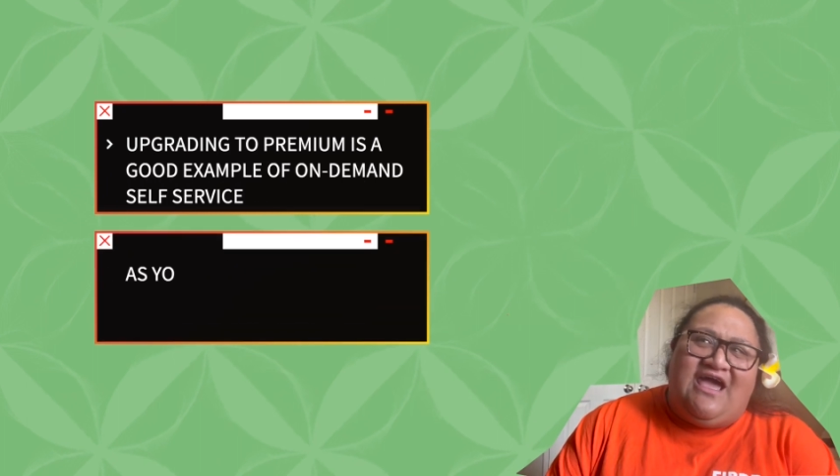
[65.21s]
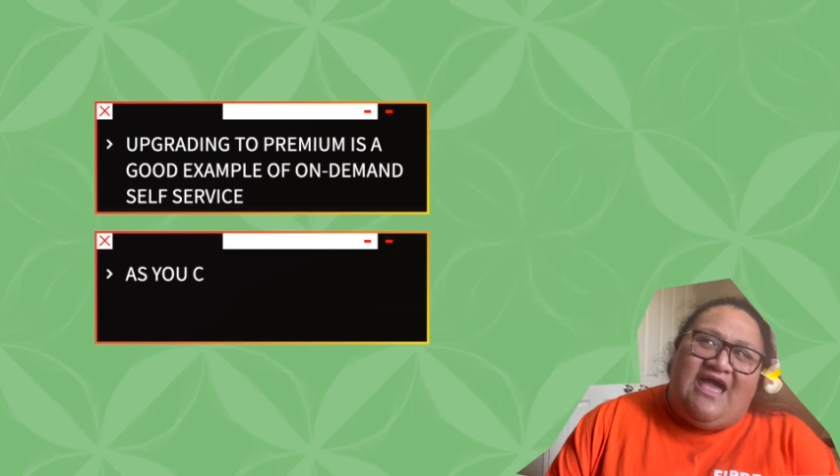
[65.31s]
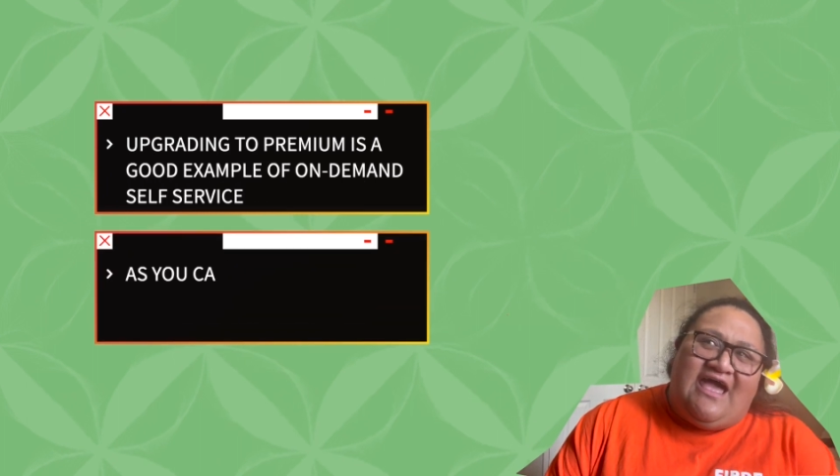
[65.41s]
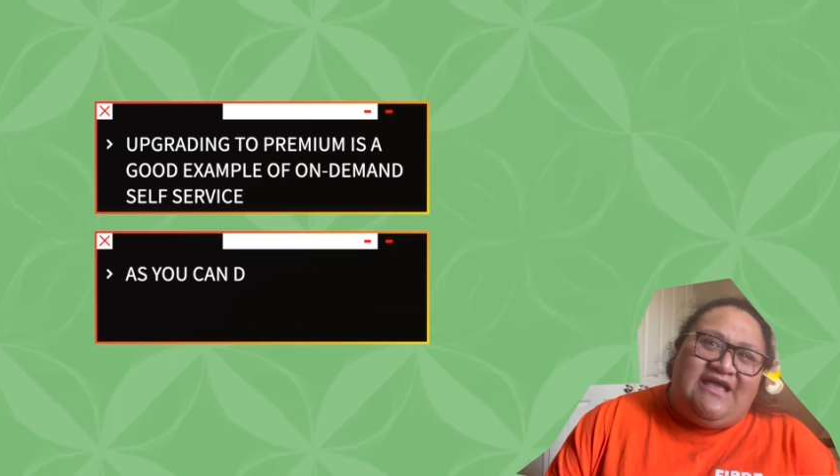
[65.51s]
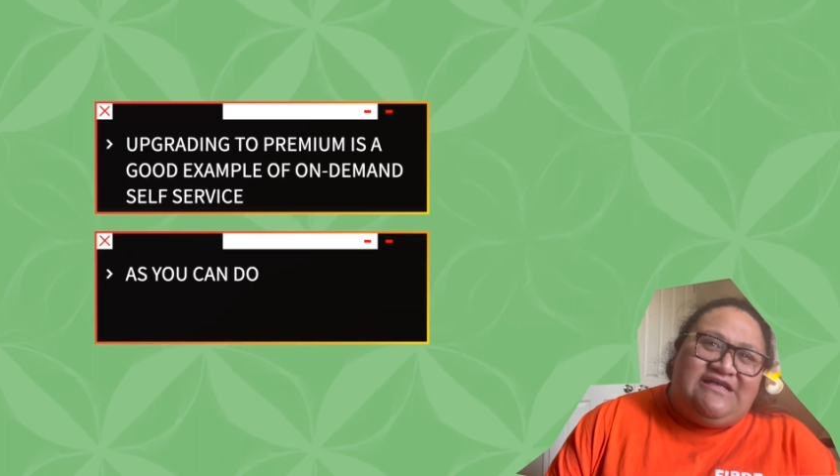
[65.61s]

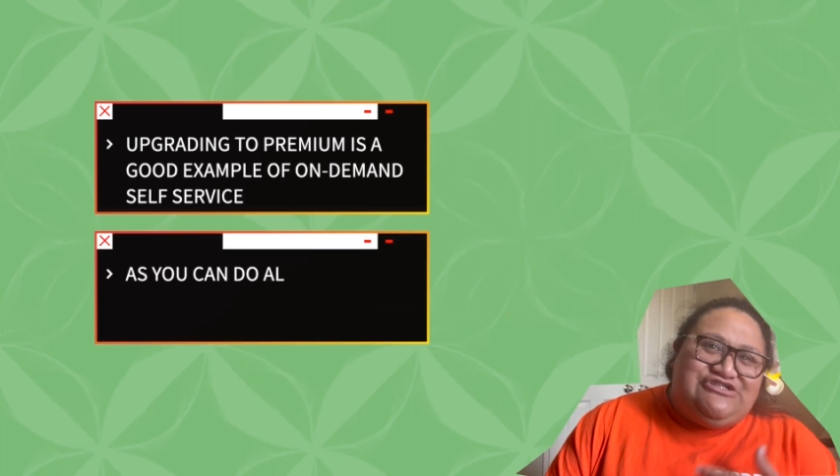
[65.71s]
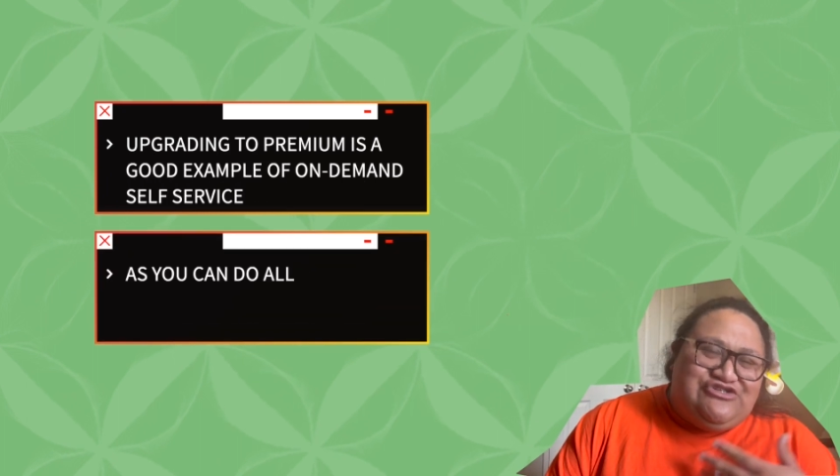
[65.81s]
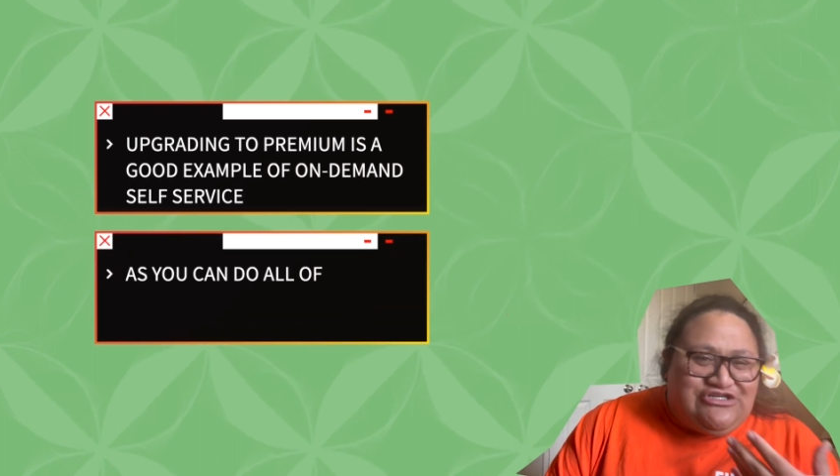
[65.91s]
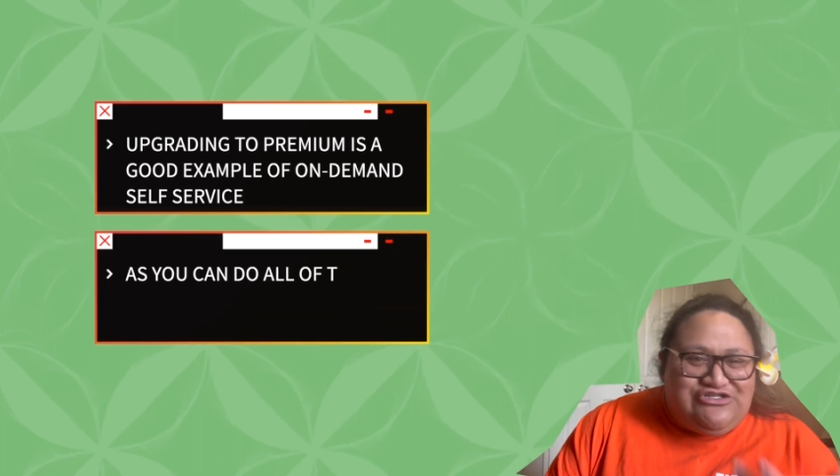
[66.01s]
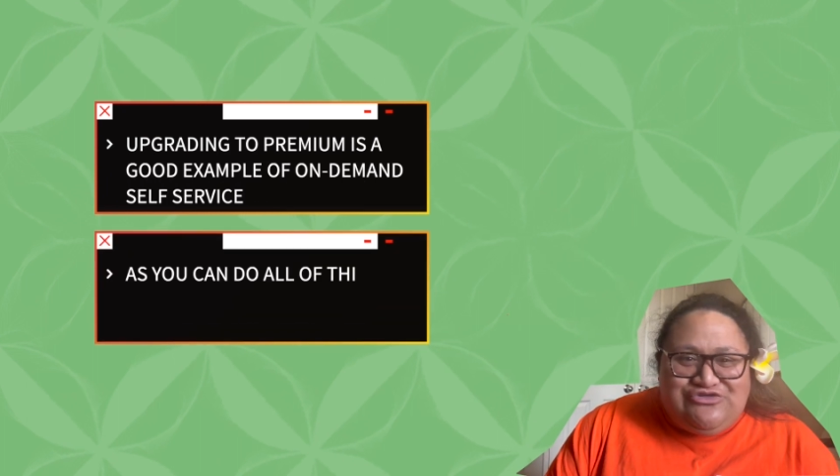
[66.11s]
as you
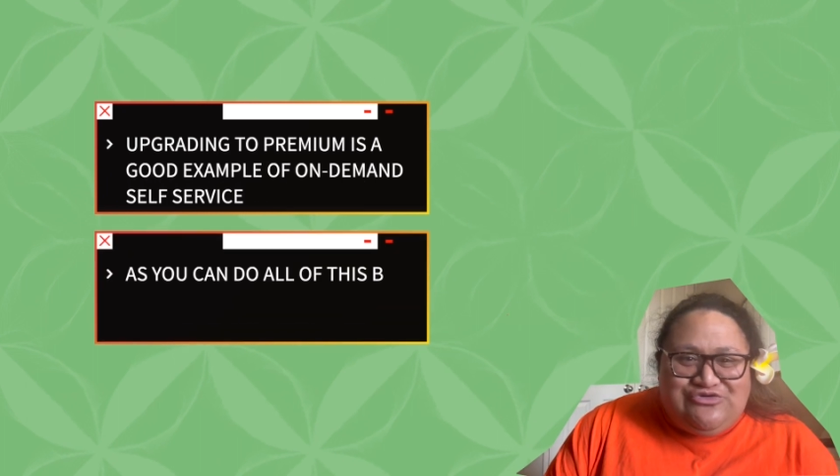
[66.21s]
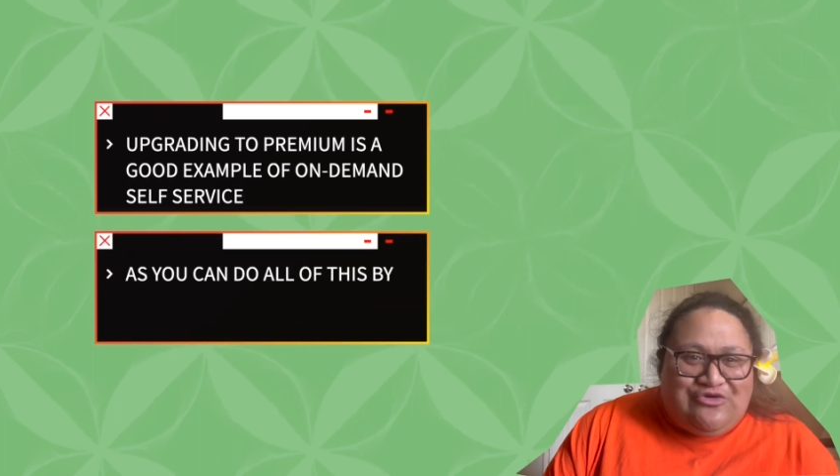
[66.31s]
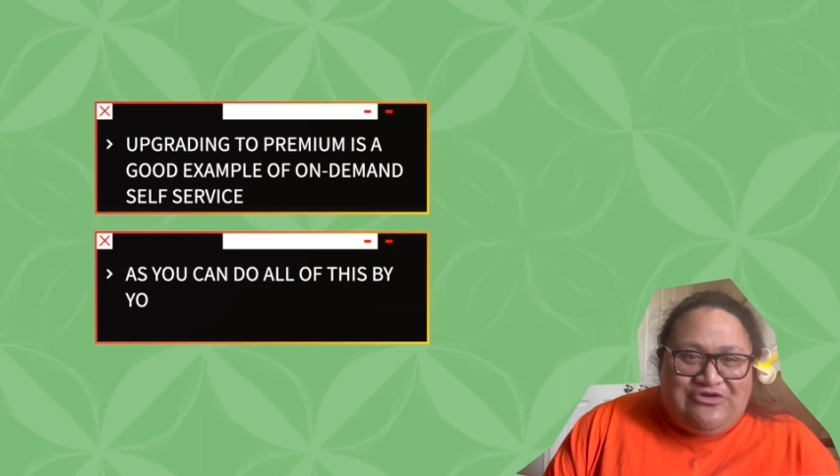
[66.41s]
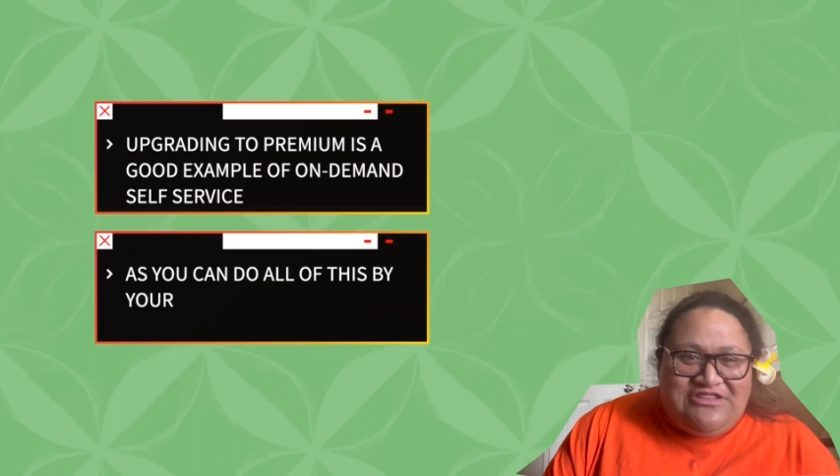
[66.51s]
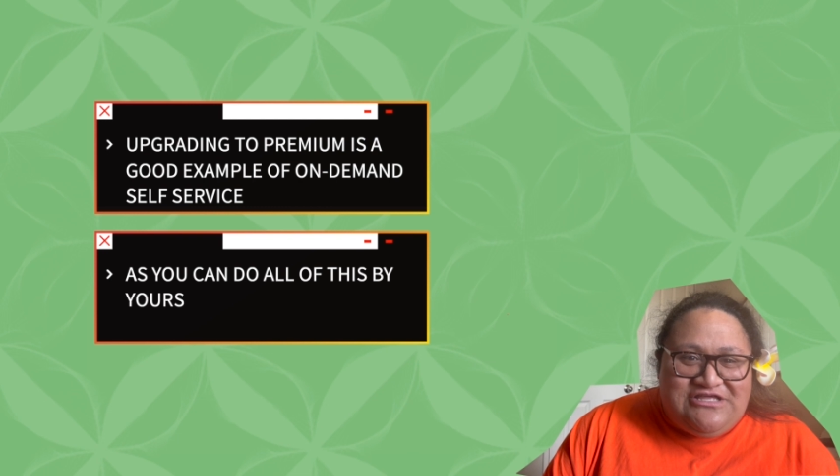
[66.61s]
can do
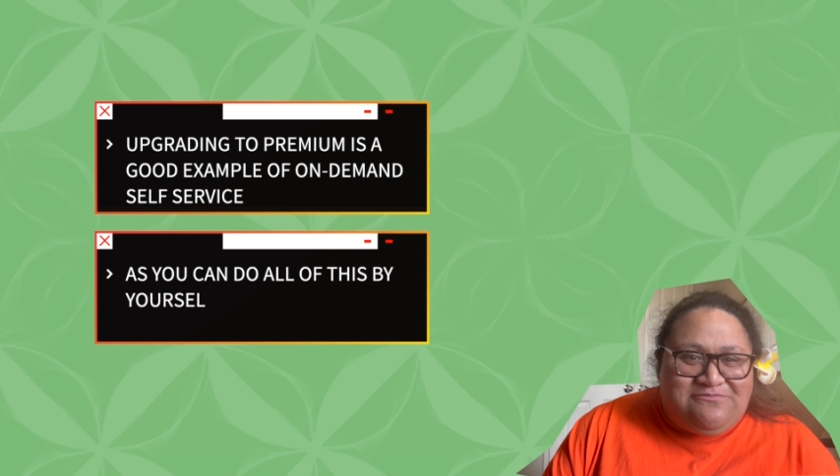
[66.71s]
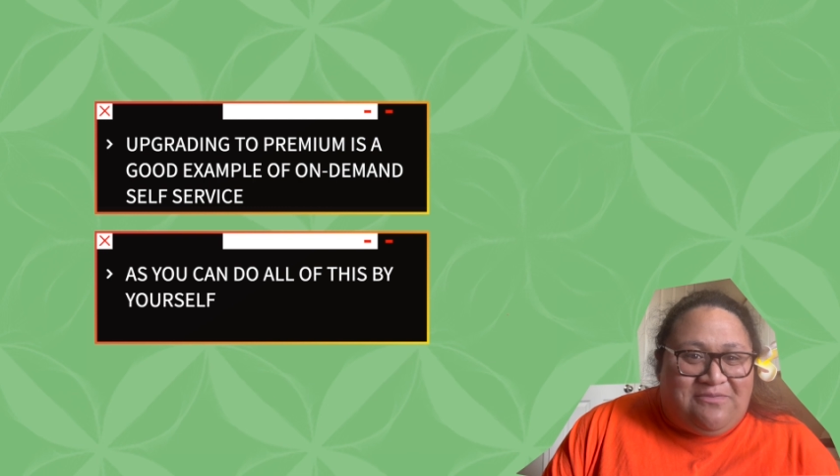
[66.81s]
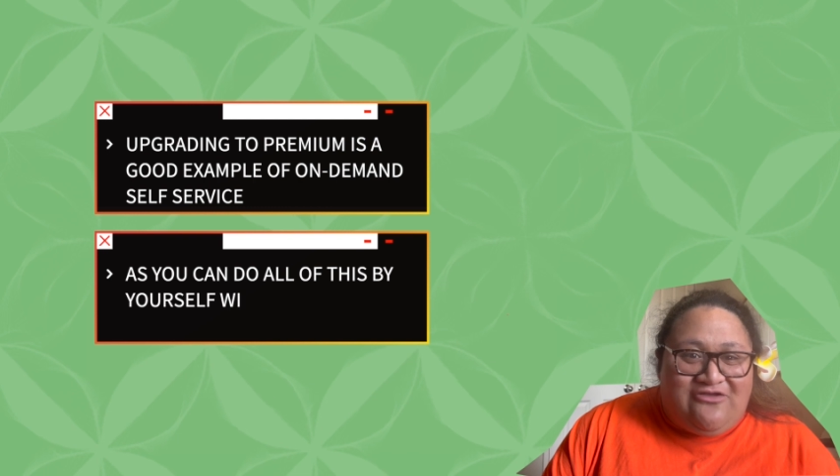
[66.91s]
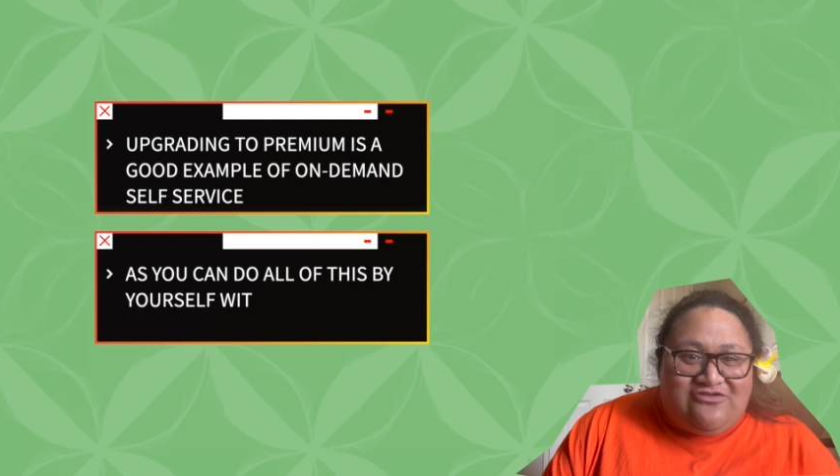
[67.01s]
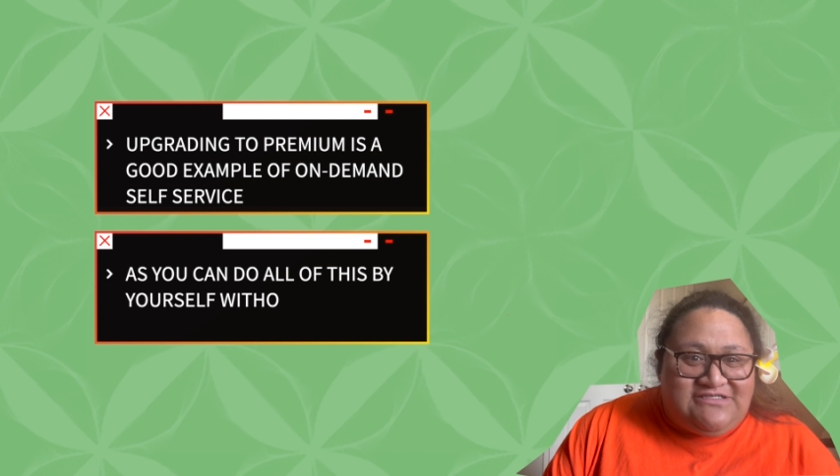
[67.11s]
all of this by
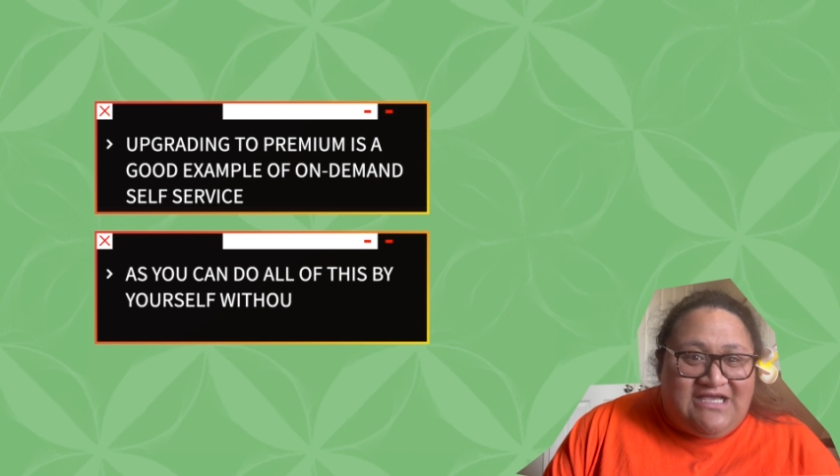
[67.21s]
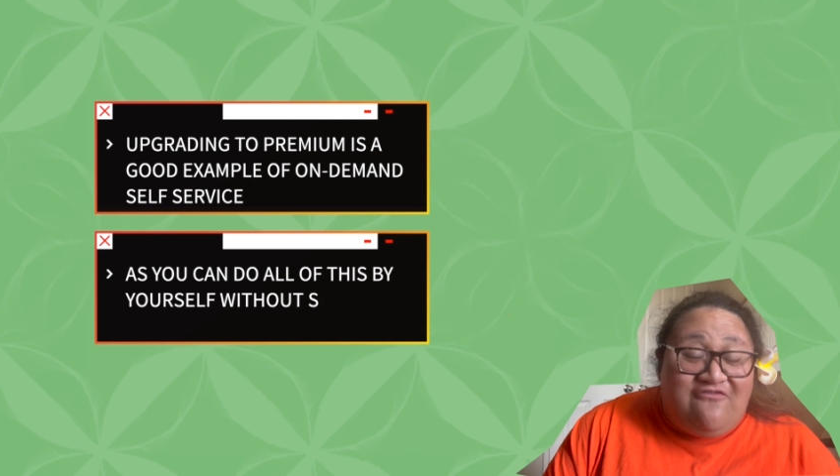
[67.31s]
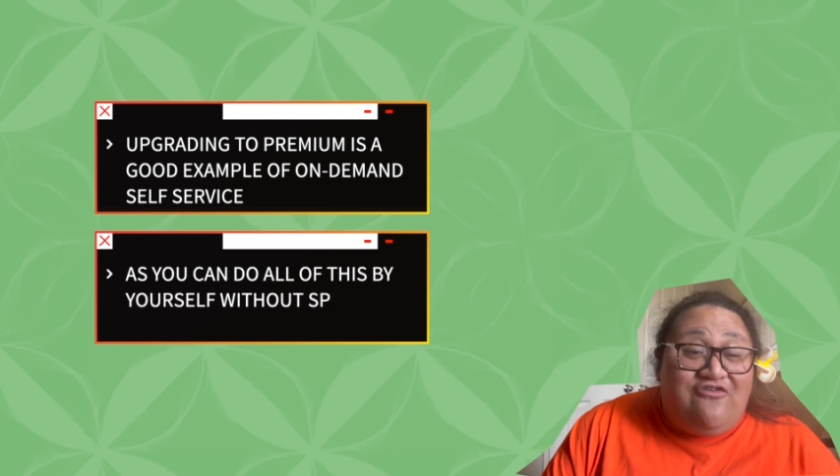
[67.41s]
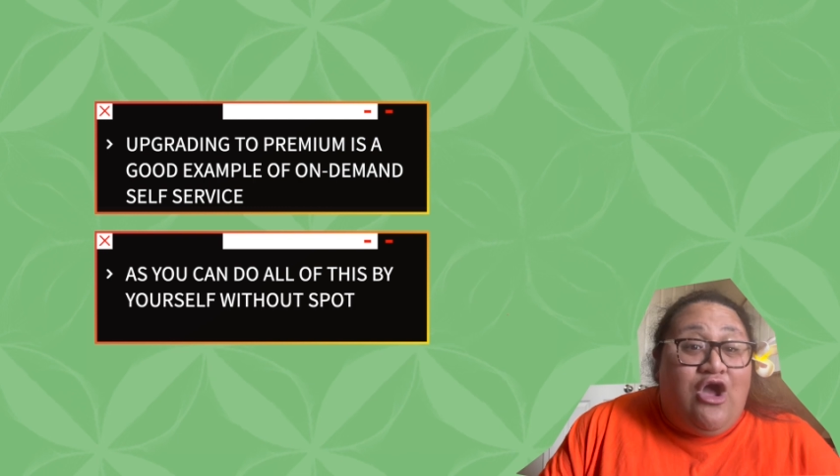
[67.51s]
yourself